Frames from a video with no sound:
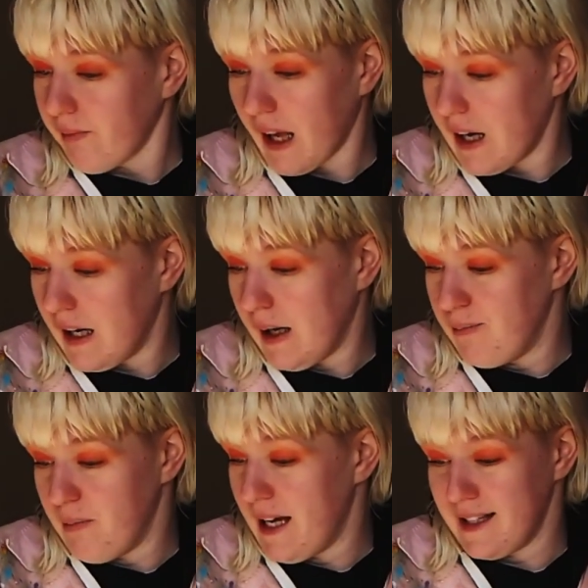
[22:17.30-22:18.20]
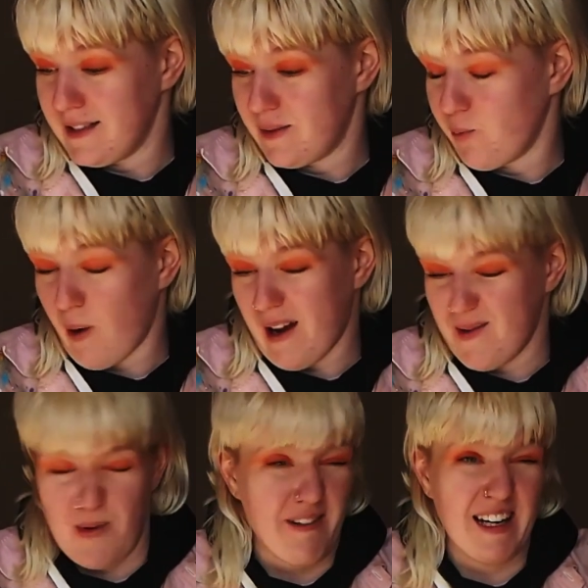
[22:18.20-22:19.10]
it's where
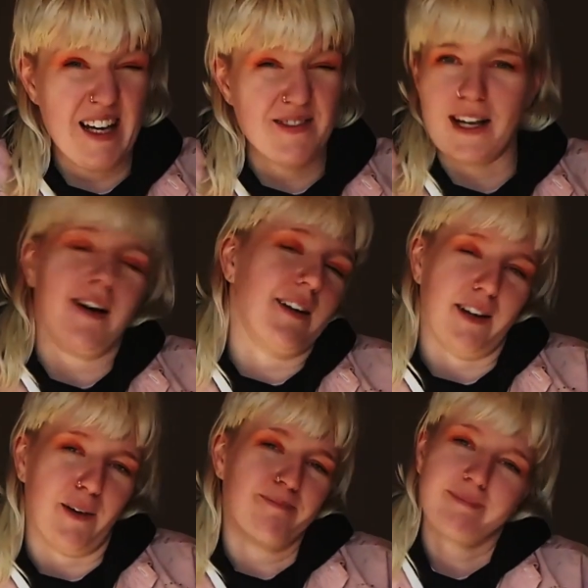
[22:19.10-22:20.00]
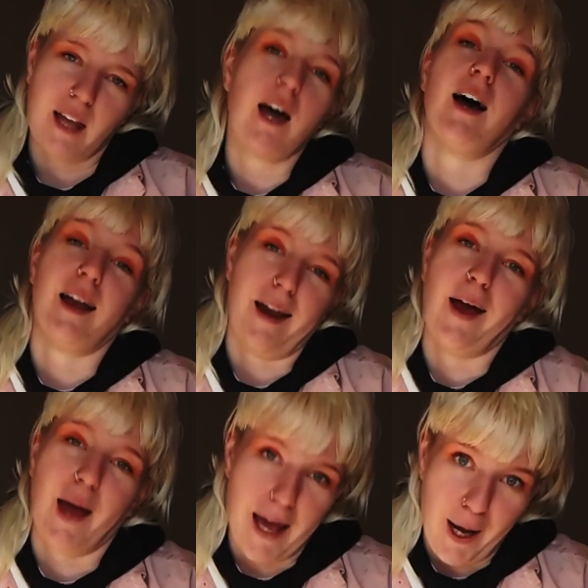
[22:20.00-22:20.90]
it lives, I don't
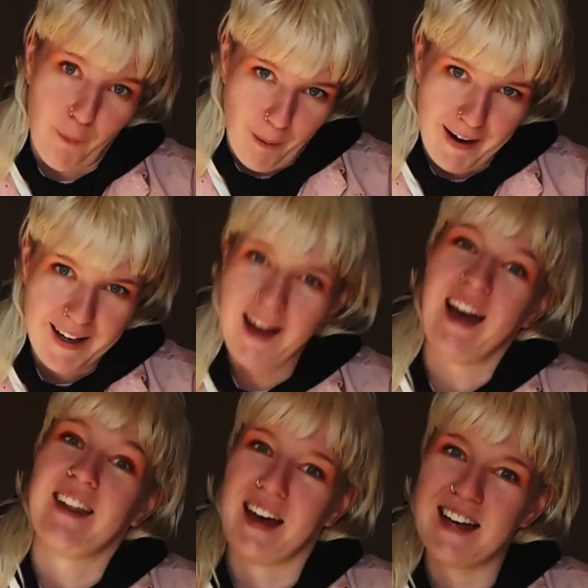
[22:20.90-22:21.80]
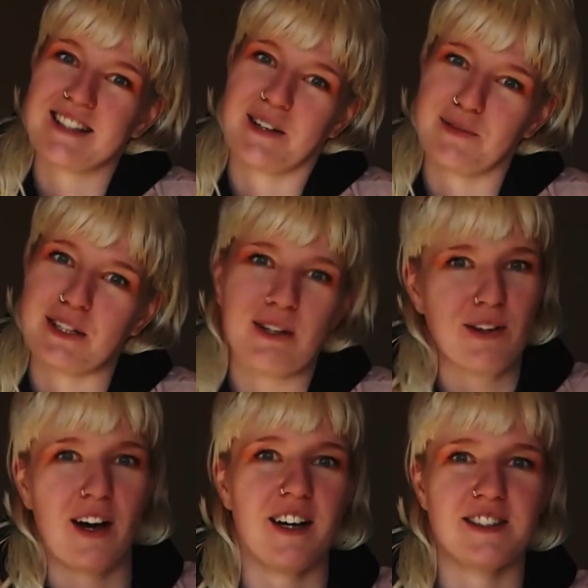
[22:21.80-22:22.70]
know, anyway, that's up to you
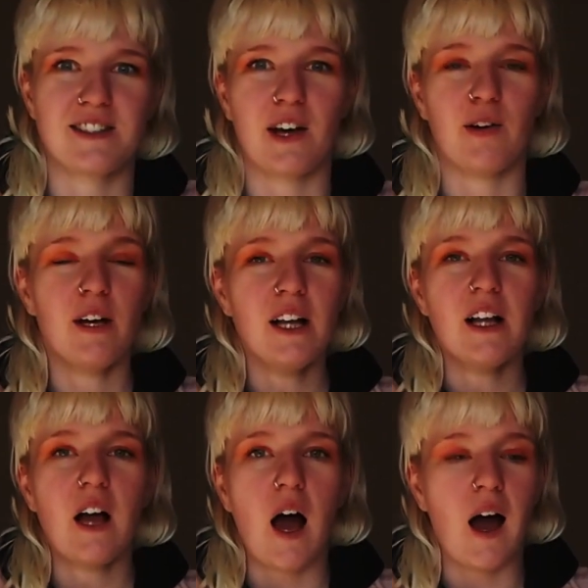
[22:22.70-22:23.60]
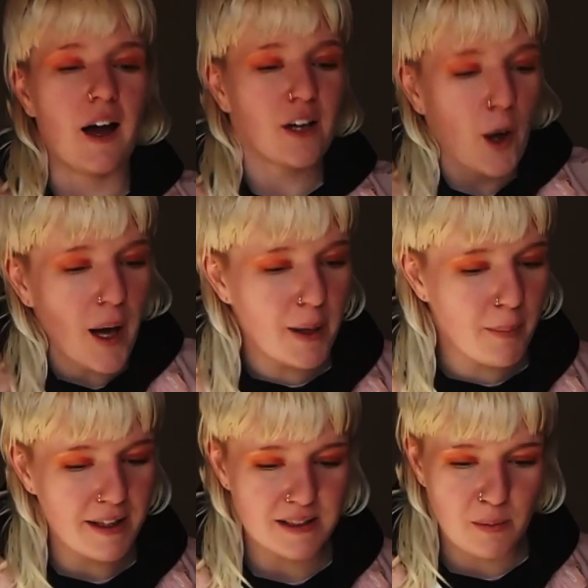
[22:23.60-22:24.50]
guys. So go ahead and
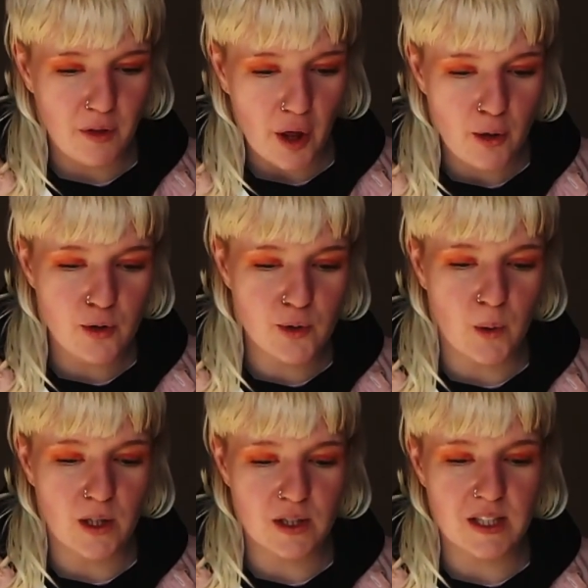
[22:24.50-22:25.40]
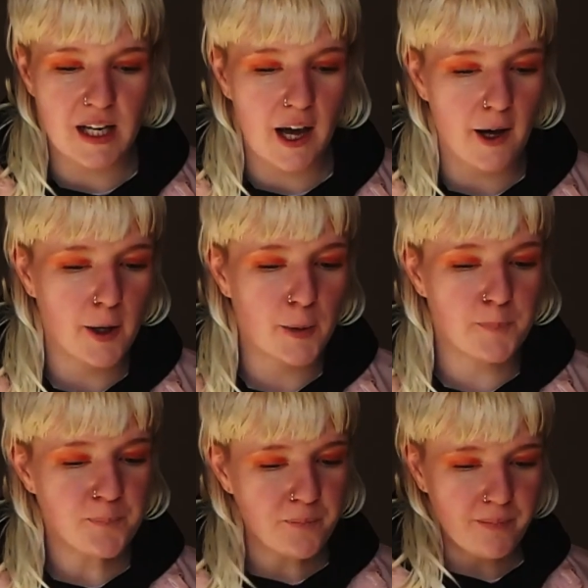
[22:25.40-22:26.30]
make some of those while you're still at
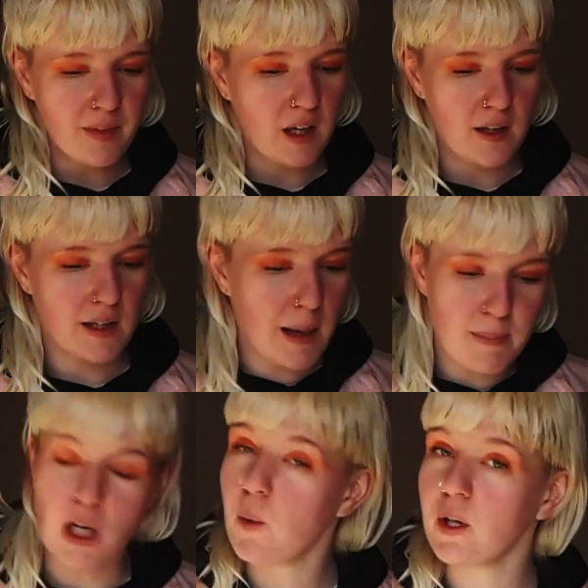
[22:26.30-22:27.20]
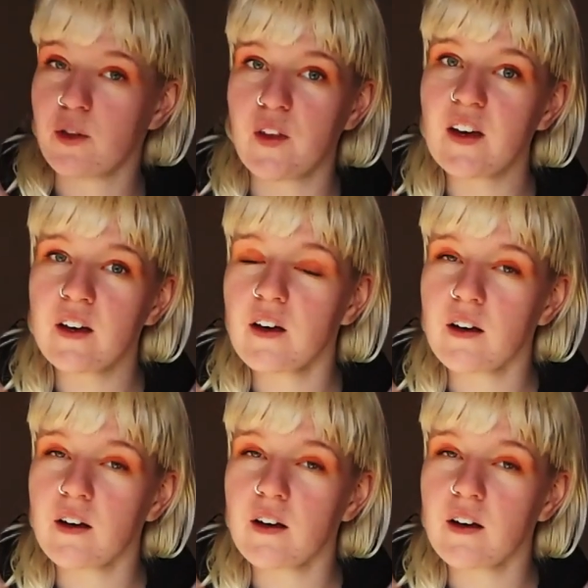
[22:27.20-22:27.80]
home. Let me know what you think